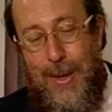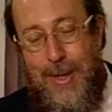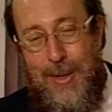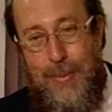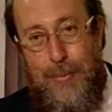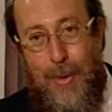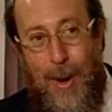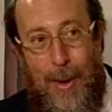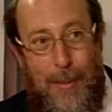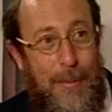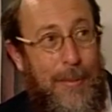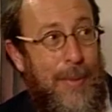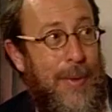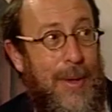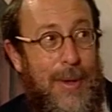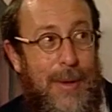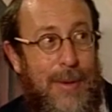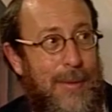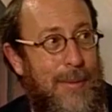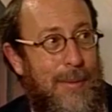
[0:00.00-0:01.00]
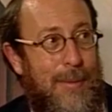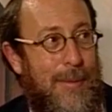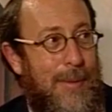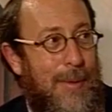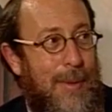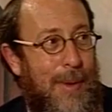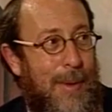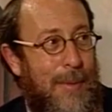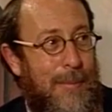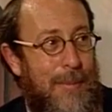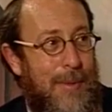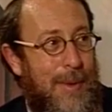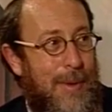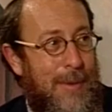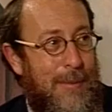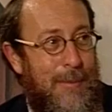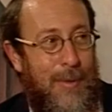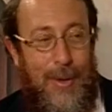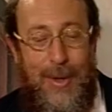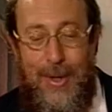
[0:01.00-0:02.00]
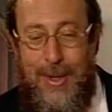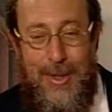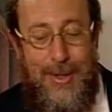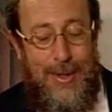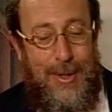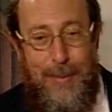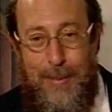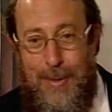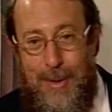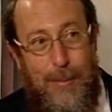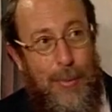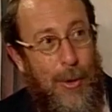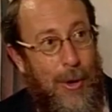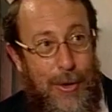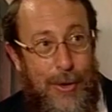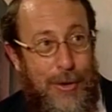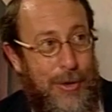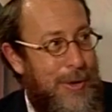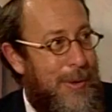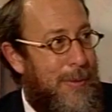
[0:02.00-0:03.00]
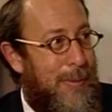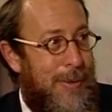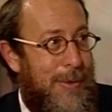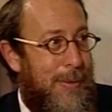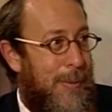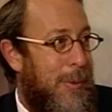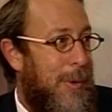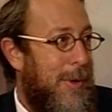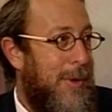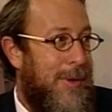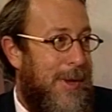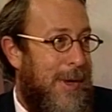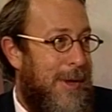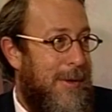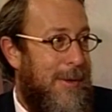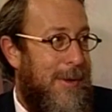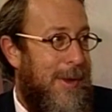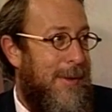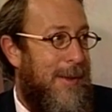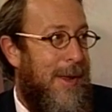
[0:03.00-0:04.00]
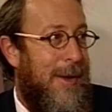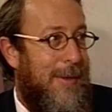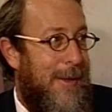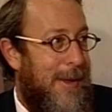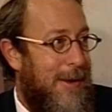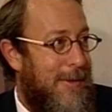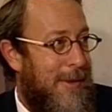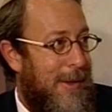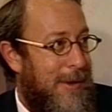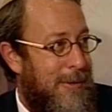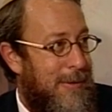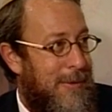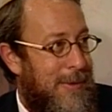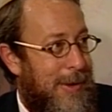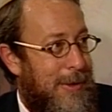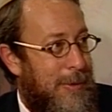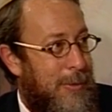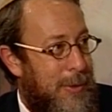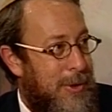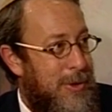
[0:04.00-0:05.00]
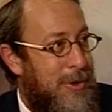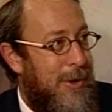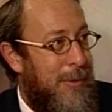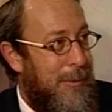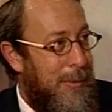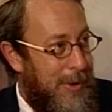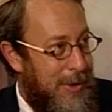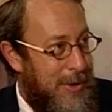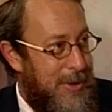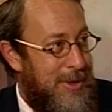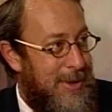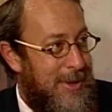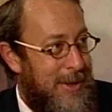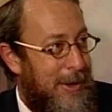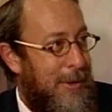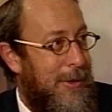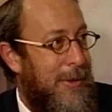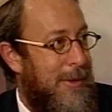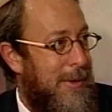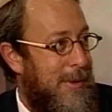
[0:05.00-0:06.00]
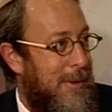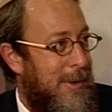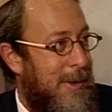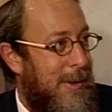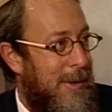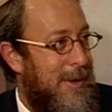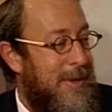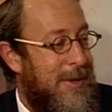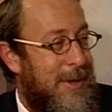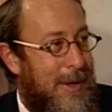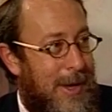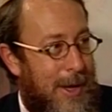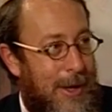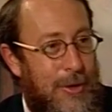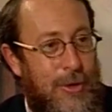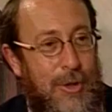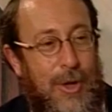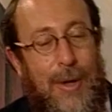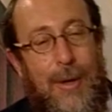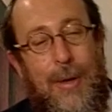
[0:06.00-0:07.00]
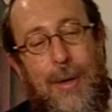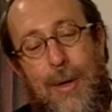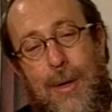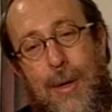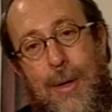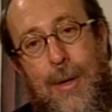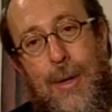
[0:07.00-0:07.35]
is probably can very easily be in partnership with the work that a Christian religious leader is engaged in.